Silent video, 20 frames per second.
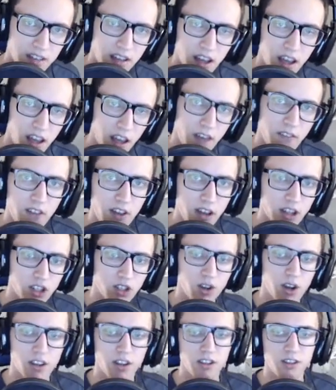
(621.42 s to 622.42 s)
that, if you
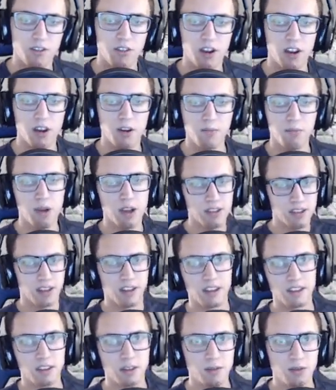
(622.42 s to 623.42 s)
enjoyed this video, please hit
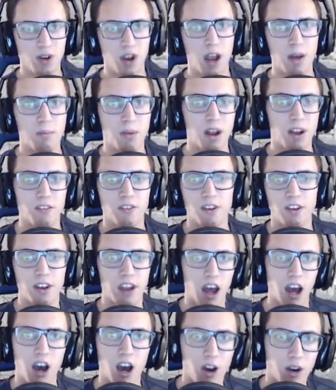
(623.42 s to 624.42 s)
that subscribe button if you're
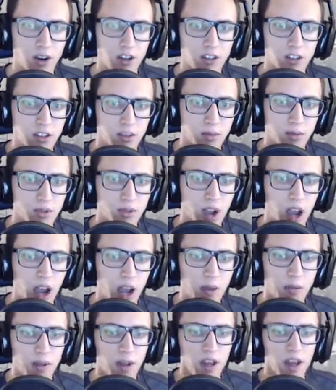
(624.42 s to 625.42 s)
not already
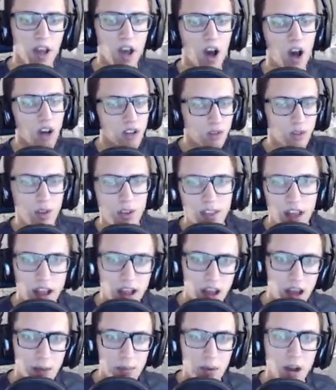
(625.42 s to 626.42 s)
subscribed. Also hit that
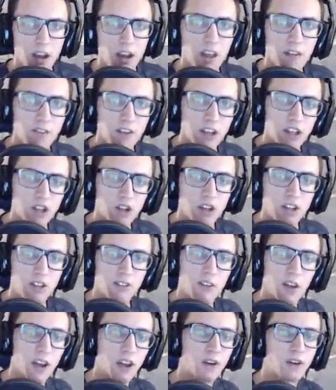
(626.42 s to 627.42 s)
like button if you enjoyed this
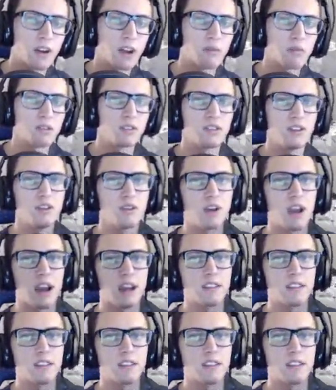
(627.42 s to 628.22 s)
video, and I will see you guys